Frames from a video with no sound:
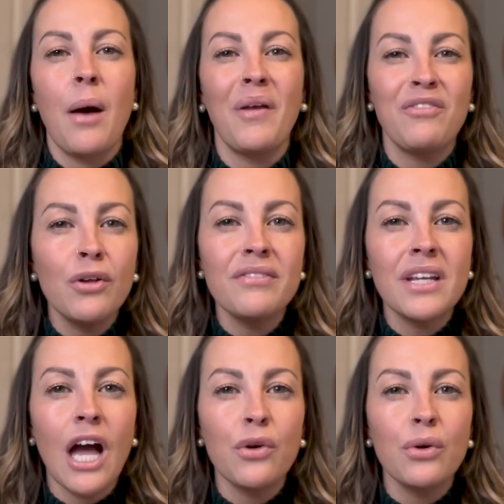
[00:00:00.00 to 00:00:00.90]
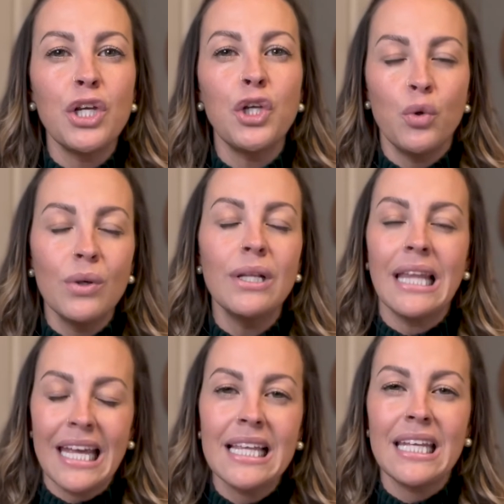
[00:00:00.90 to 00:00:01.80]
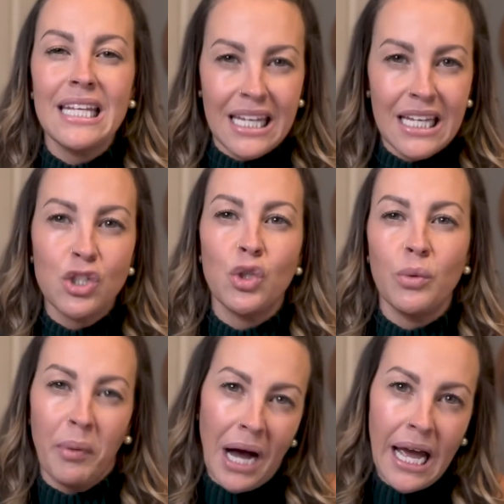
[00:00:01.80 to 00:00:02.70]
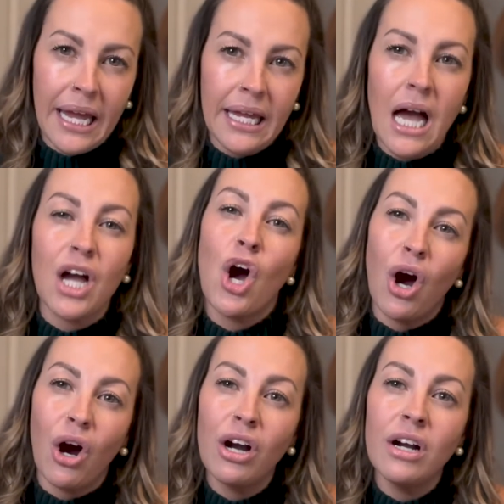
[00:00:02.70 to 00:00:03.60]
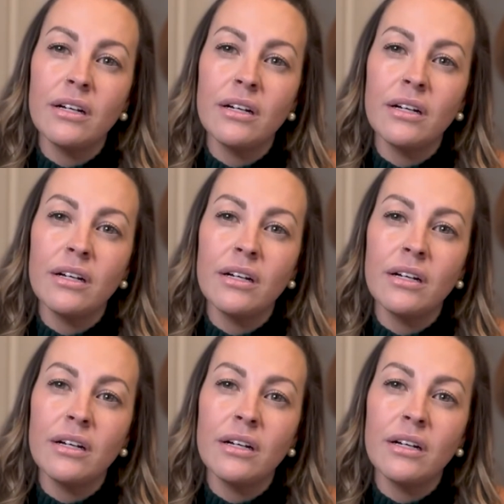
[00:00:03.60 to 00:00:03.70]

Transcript: If you live in Calgary, you will likely need to buy a car.